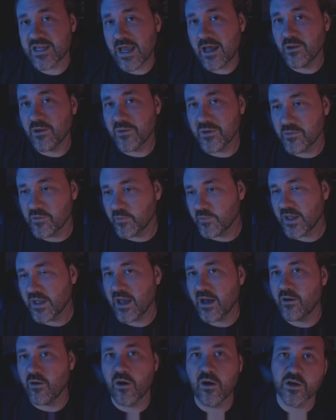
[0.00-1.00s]
Gallow. It will be
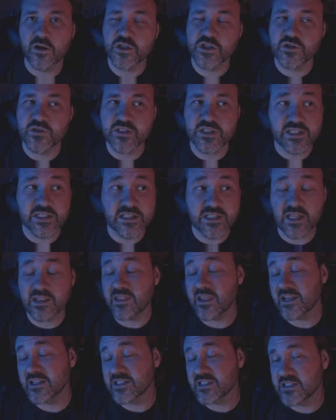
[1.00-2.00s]
out on June
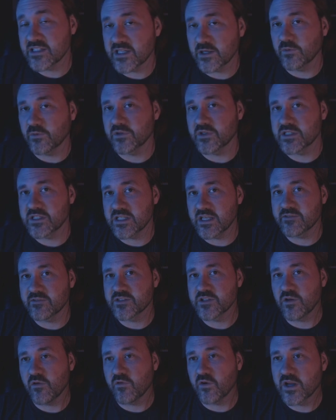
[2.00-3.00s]
sixteenth. It is a sequel to City of
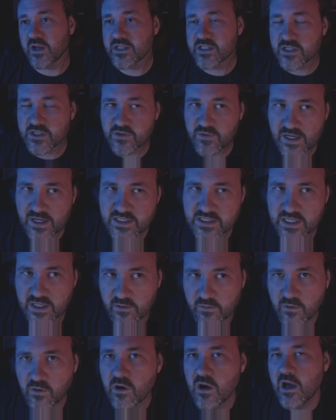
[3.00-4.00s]
Silver. It's a direct
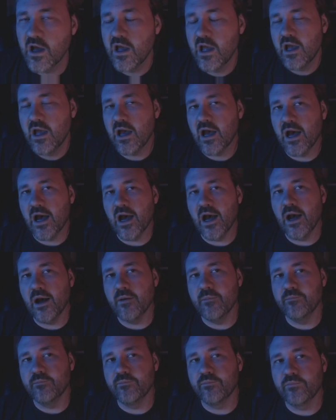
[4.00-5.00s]
sequel.
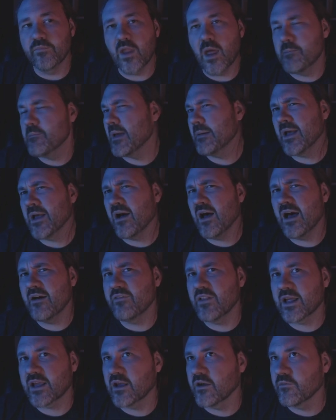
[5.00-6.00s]
Um, maybe I'll have
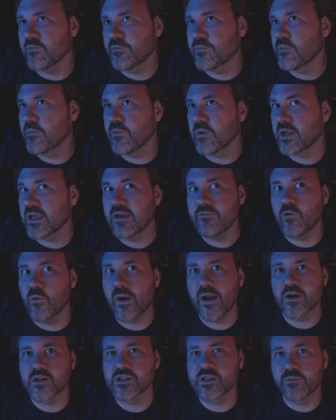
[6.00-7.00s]
like a, a
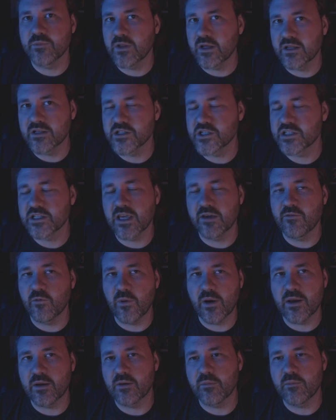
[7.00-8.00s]
giveaway or something. Just give
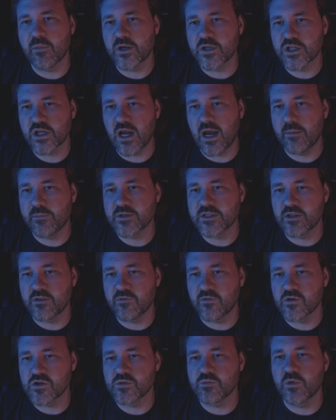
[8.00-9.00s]
away a bunch of copies of the
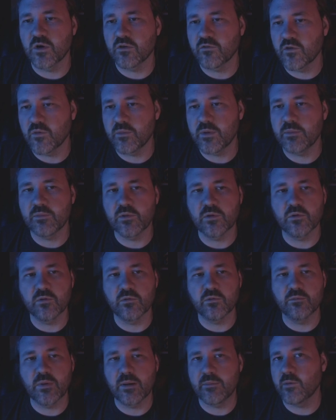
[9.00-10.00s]
first book for people
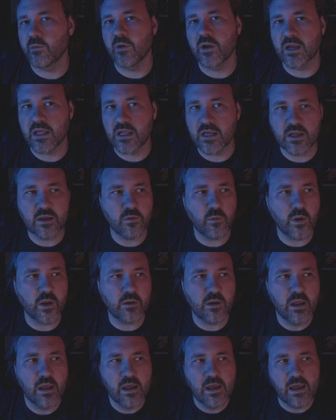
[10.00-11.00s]
who maybe want to get into
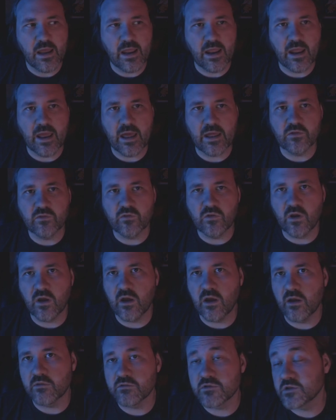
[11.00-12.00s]
it. And
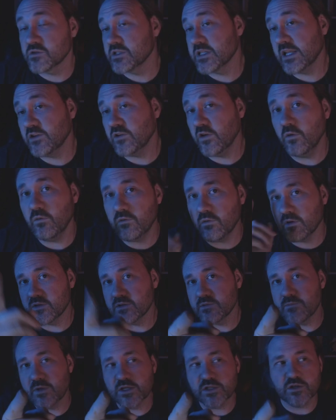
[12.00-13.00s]
uh, so stay
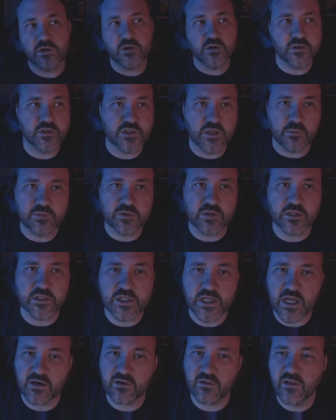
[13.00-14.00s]
tuned. Make sure you're subbed to the
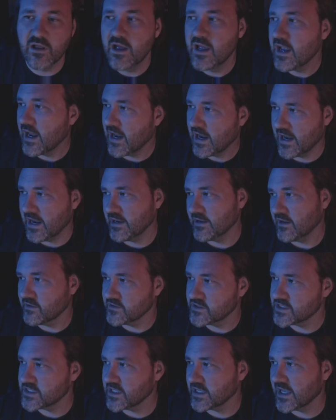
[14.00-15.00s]
channel, and
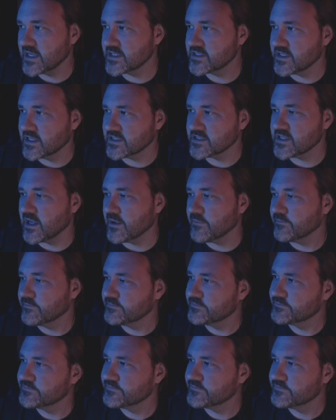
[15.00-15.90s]
I'll see you guys next time.